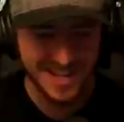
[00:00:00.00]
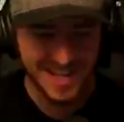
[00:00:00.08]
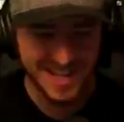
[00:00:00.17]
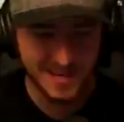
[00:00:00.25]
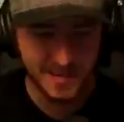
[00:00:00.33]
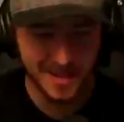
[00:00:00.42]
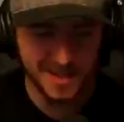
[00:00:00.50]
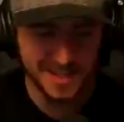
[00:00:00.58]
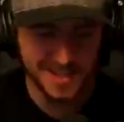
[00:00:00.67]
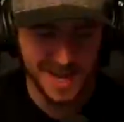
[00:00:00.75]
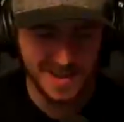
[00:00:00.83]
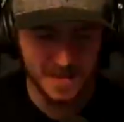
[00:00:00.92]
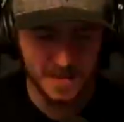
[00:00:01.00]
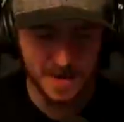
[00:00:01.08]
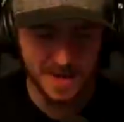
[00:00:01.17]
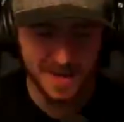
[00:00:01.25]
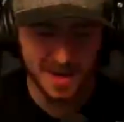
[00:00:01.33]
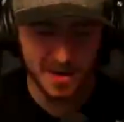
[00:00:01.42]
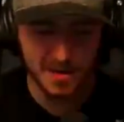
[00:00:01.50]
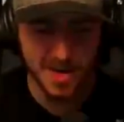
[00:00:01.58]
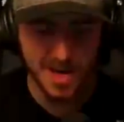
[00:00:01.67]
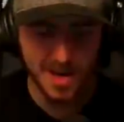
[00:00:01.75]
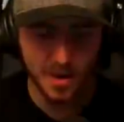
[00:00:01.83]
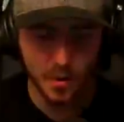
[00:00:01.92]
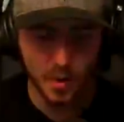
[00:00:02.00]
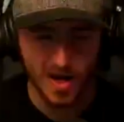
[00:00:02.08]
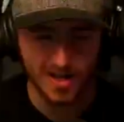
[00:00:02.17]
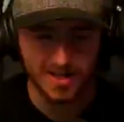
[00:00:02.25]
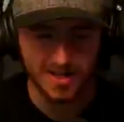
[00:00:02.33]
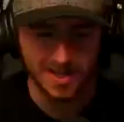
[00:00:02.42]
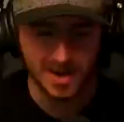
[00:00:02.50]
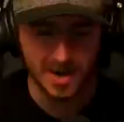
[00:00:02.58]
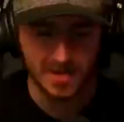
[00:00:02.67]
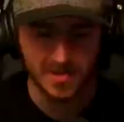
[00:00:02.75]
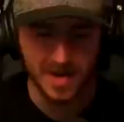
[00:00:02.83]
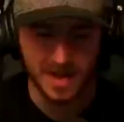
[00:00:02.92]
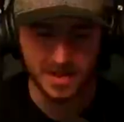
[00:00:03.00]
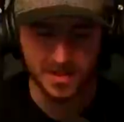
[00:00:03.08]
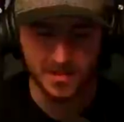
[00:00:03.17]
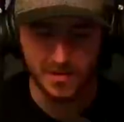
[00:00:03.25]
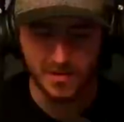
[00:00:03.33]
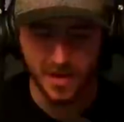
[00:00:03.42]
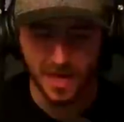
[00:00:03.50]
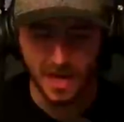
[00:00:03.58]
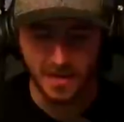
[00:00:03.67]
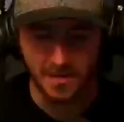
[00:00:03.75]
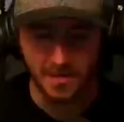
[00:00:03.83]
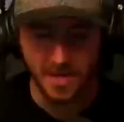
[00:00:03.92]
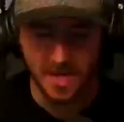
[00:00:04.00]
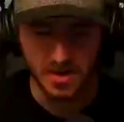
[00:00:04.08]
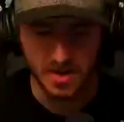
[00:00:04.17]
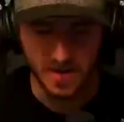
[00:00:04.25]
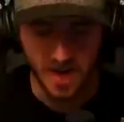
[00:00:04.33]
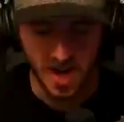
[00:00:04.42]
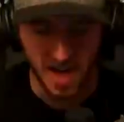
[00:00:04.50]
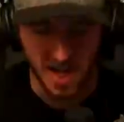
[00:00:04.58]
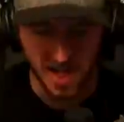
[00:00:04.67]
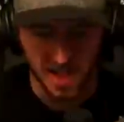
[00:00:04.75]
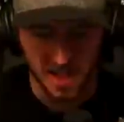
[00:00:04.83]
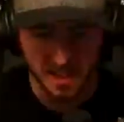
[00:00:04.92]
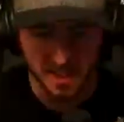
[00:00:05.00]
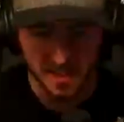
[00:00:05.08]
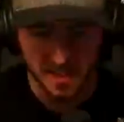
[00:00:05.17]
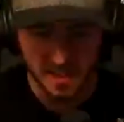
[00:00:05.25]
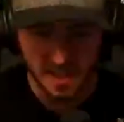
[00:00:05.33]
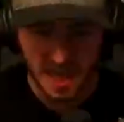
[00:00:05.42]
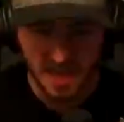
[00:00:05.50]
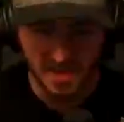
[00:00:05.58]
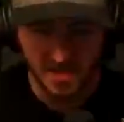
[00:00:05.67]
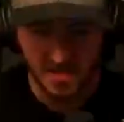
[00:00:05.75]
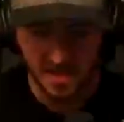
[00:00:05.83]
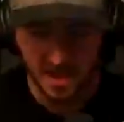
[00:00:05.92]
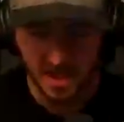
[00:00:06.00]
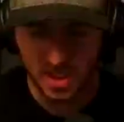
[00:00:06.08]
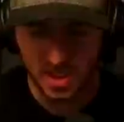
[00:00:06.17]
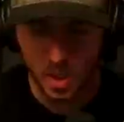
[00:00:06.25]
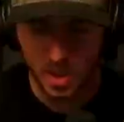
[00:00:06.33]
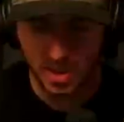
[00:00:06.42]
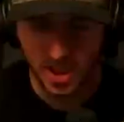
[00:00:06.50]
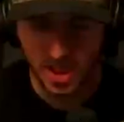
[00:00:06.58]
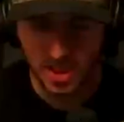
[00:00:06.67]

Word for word: It's because I have a pink helmet and a white scarf and I look fucking beautiful. I look gorgeous.